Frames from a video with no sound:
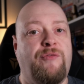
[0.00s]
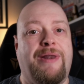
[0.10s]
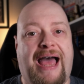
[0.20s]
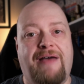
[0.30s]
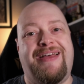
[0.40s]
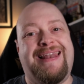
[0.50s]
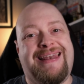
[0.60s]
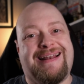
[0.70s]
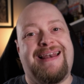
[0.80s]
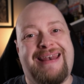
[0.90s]
will have a
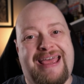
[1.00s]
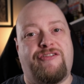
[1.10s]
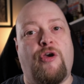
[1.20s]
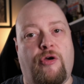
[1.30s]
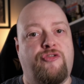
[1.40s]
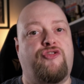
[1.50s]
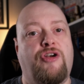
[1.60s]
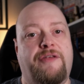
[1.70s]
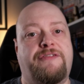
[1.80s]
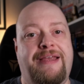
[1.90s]
little less
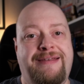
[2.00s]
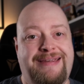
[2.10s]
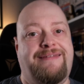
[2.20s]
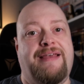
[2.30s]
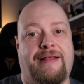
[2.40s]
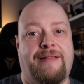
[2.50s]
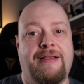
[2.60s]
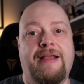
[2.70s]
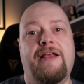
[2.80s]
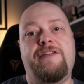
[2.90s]
contrast and detail.
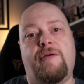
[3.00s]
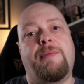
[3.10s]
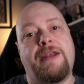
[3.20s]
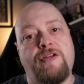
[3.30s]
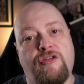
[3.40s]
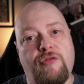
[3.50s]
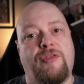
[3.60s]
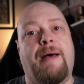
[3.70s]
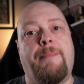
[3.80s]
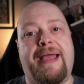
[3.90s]
So I'm going to do that by